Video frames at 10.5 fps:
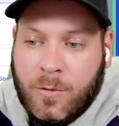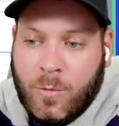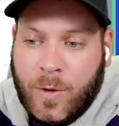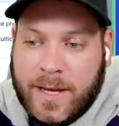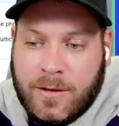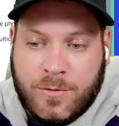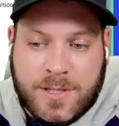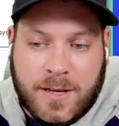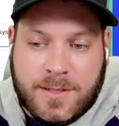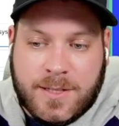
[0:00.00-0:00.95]
We can
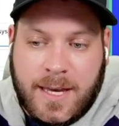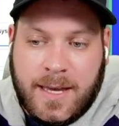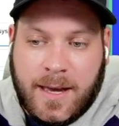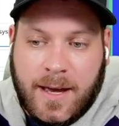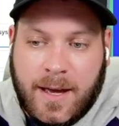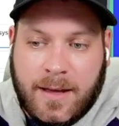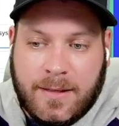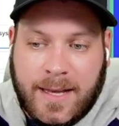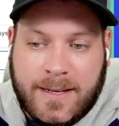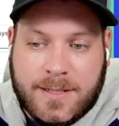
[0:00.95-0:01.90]
also see a
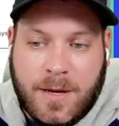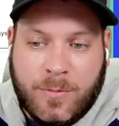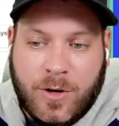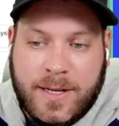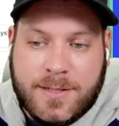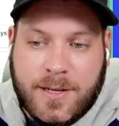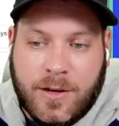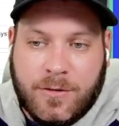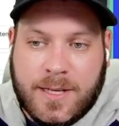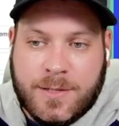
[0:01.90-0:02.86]
link summary.
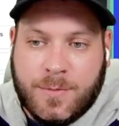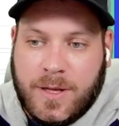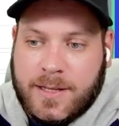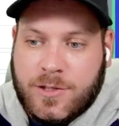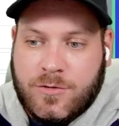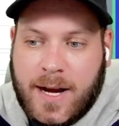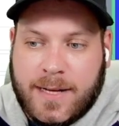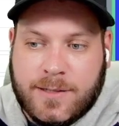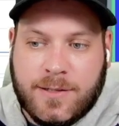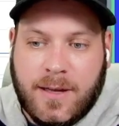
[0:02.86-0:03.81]
So this will
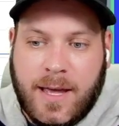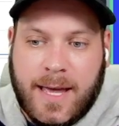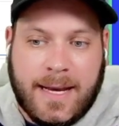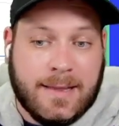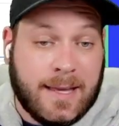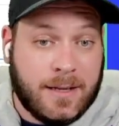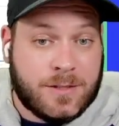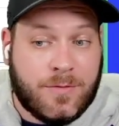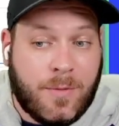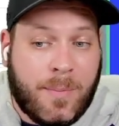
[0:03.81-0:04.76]
extract any
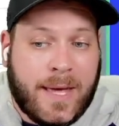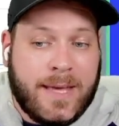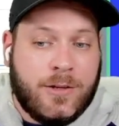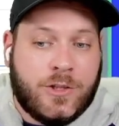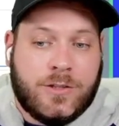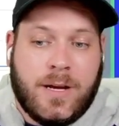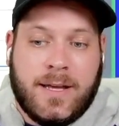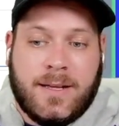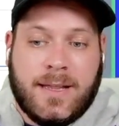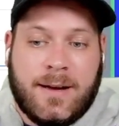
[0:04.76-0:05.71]
links from a page
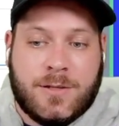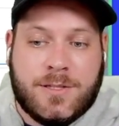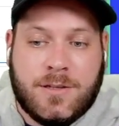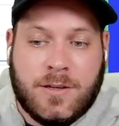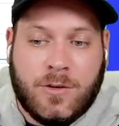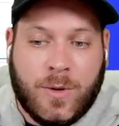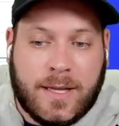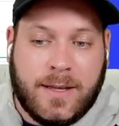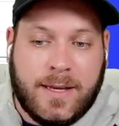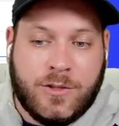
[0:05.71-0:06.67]
and allow us to
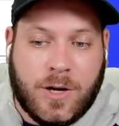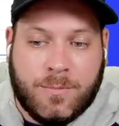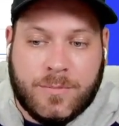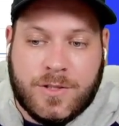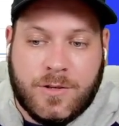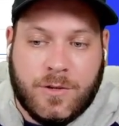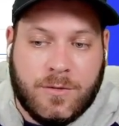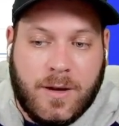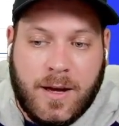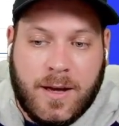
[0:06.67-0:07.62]
quickly jump
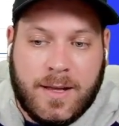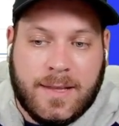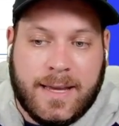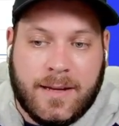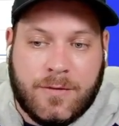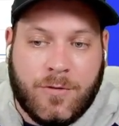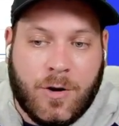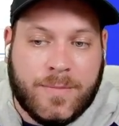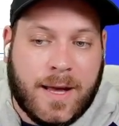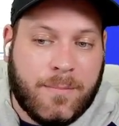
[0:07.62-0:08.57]
to a link
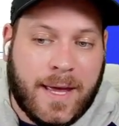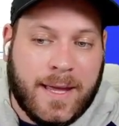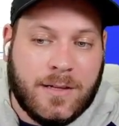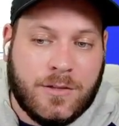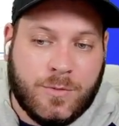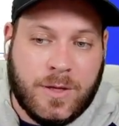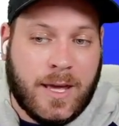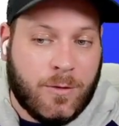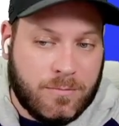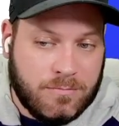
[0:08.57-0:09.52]
from that page without